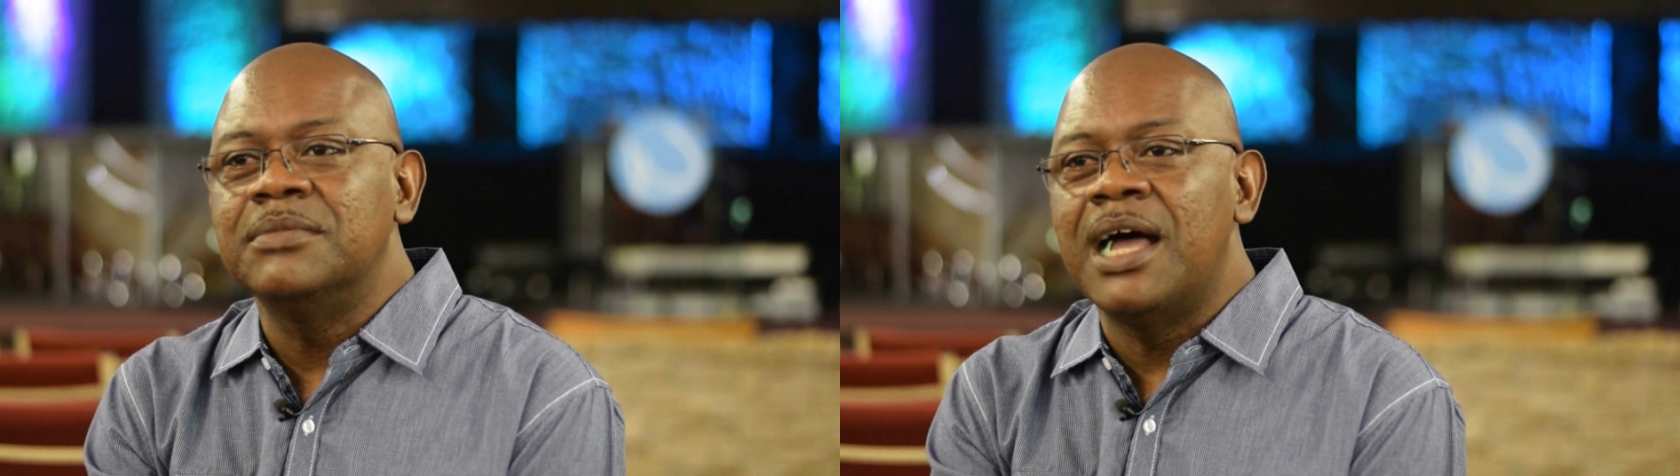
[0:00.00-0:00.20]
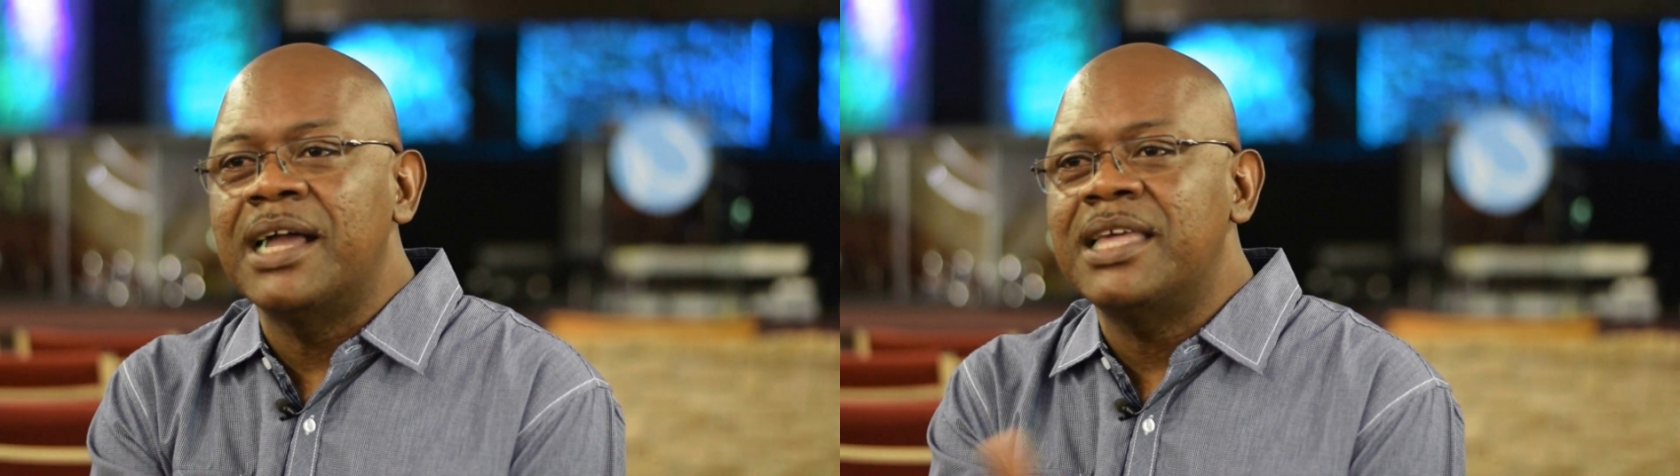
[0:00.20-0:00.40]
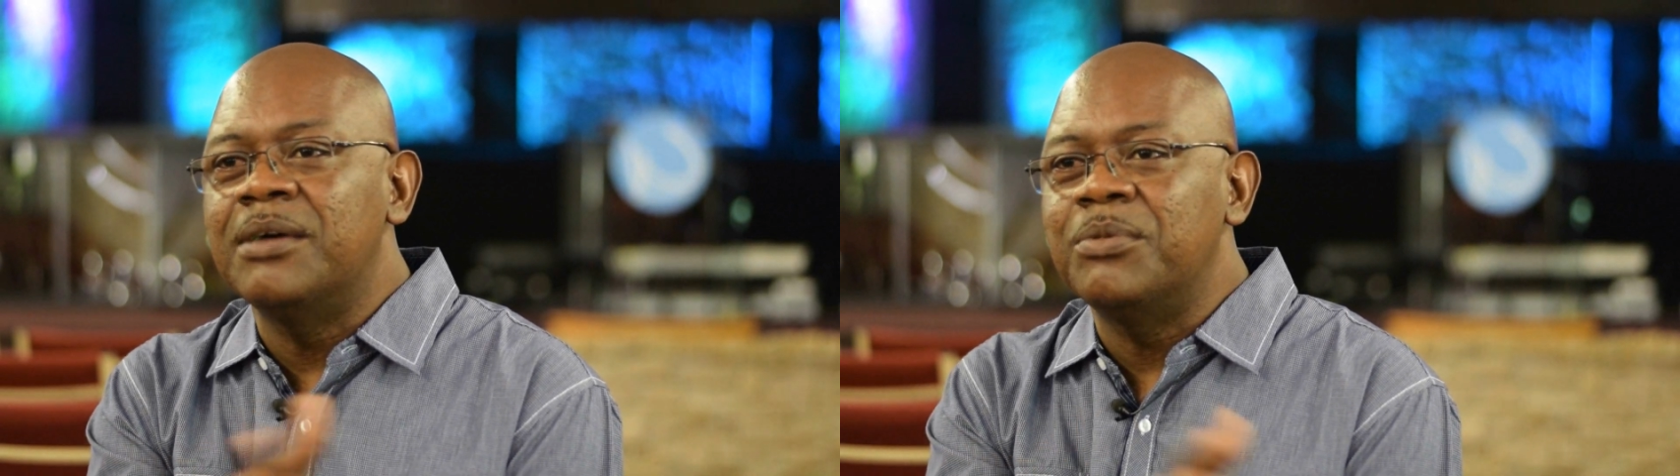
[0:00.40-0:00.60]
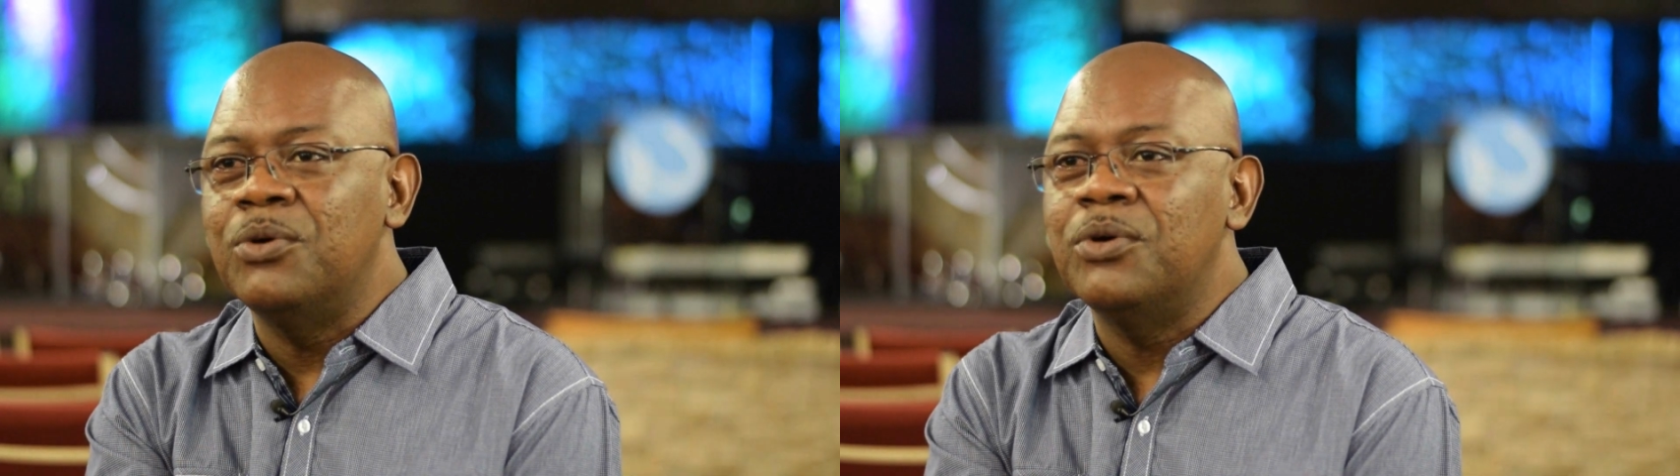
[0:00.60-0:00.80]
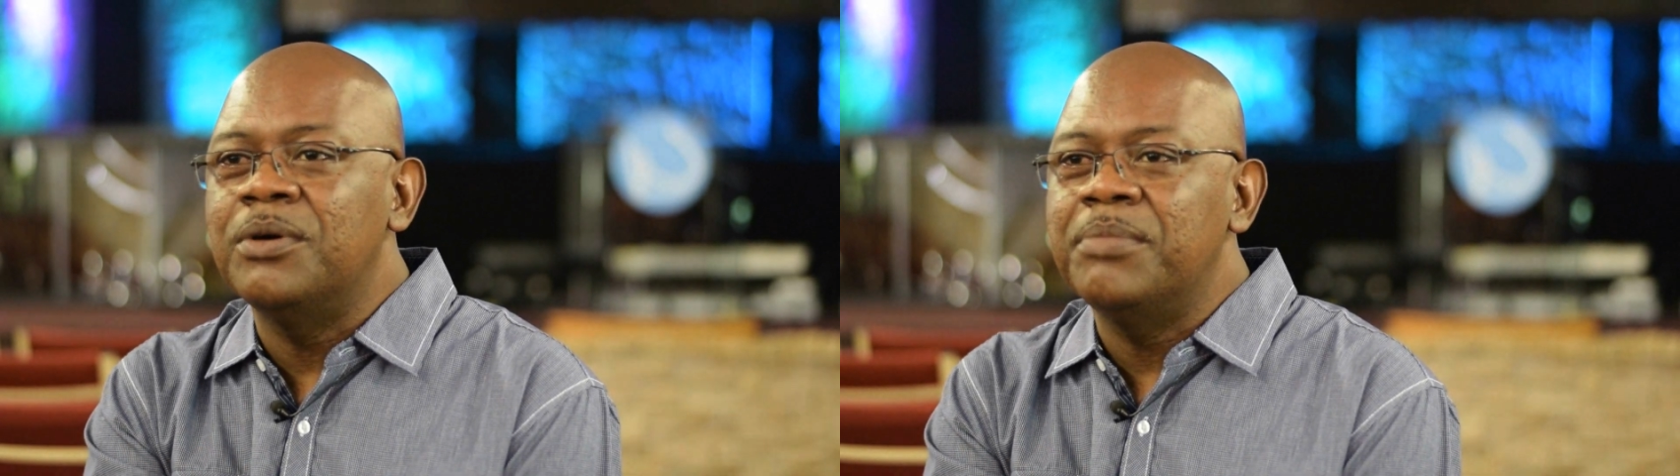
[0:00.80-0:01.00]
I kept
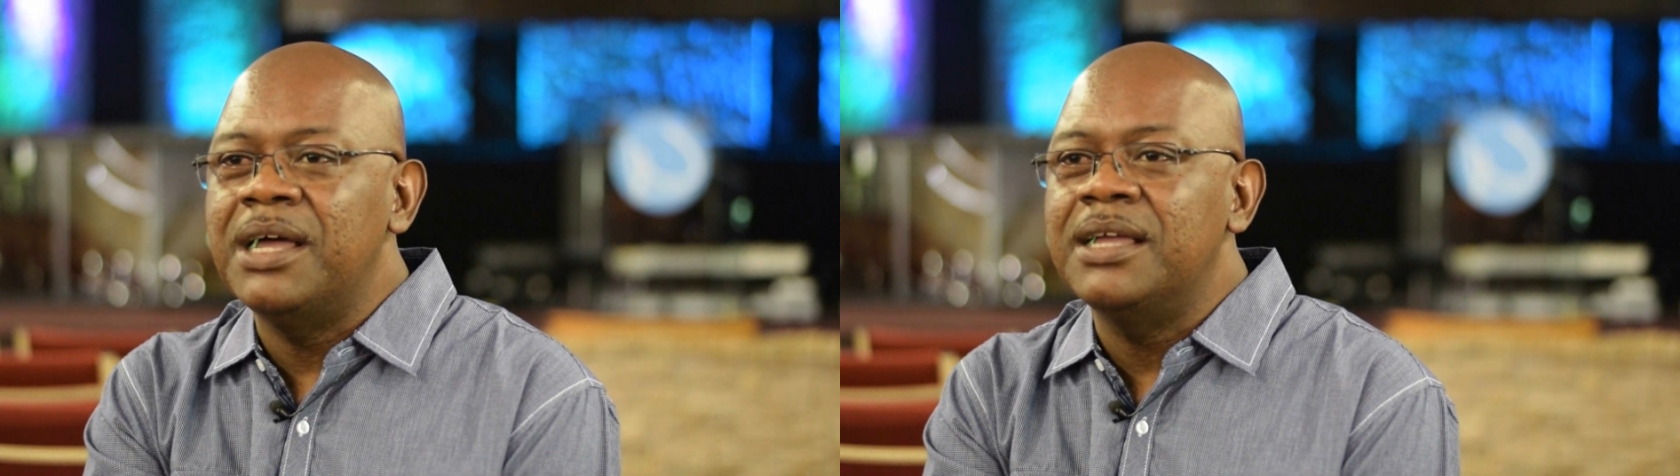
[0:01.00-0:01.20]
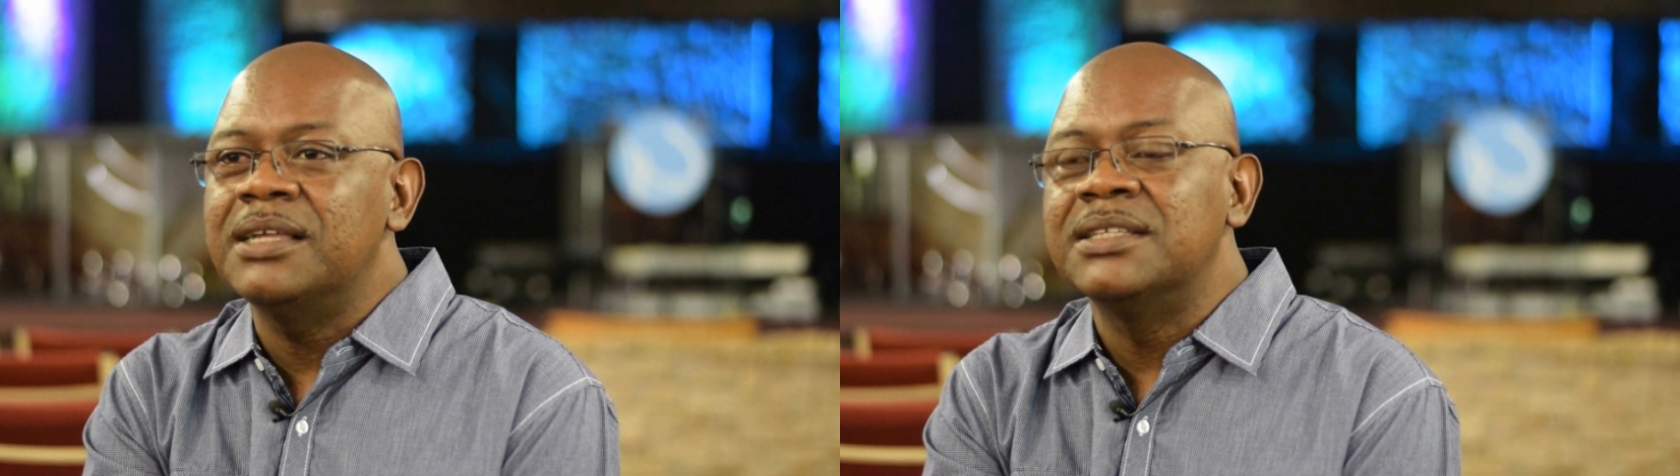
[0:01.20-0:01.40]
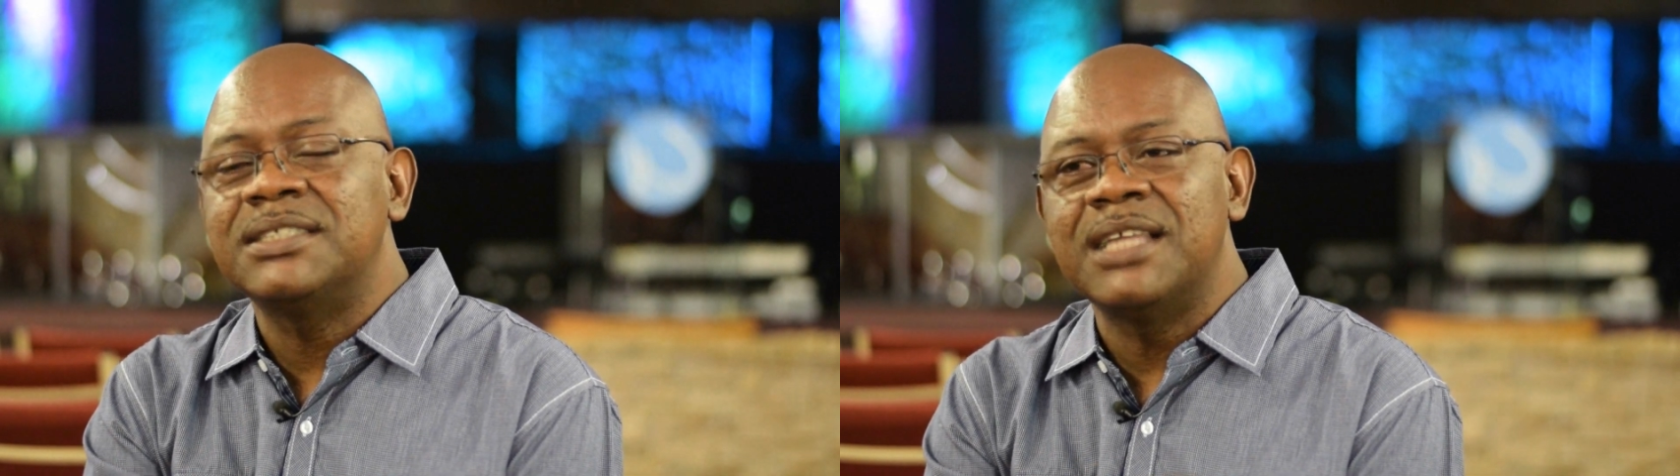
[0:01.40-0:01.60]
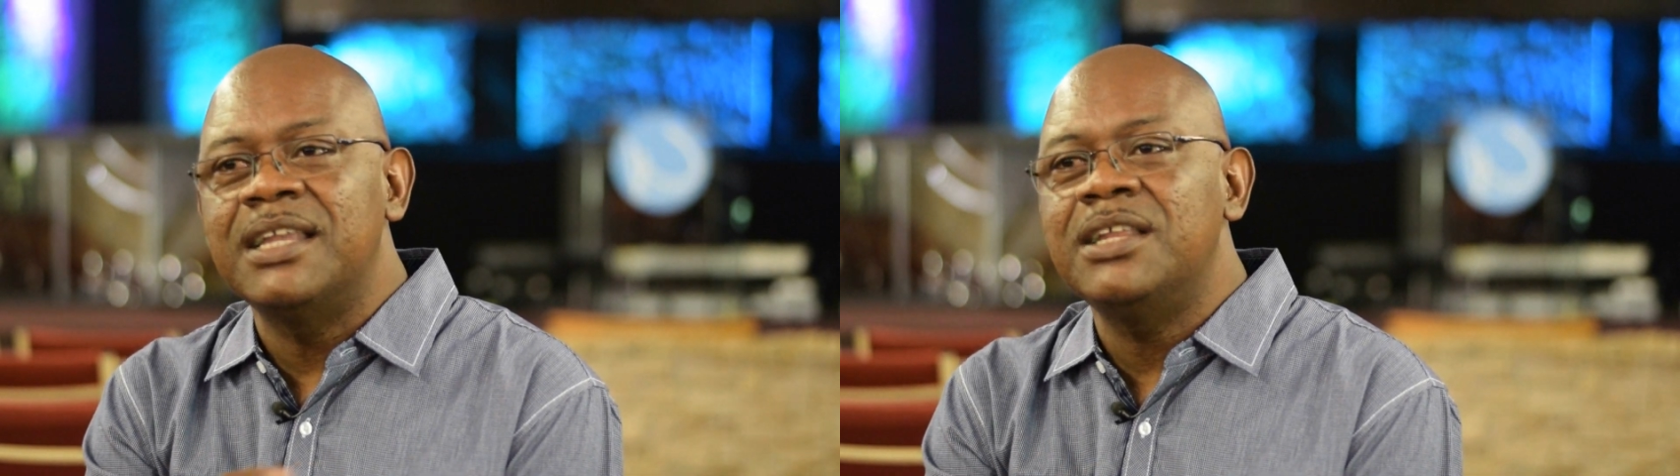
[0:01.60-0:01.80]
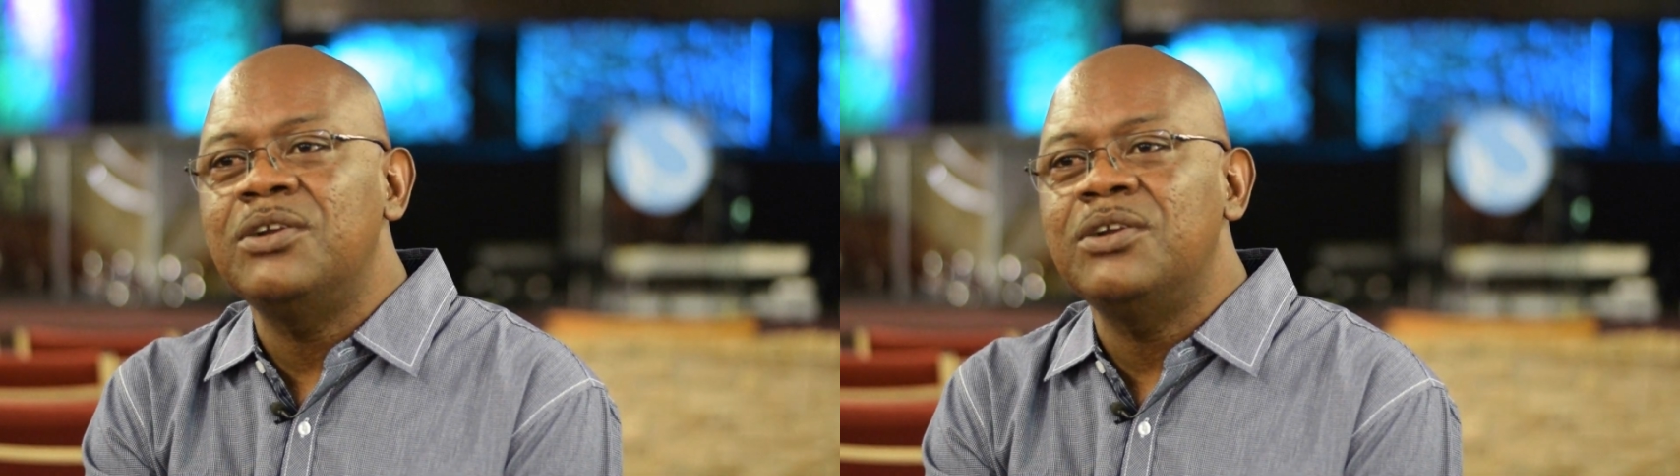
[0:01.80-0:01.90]
going back and standing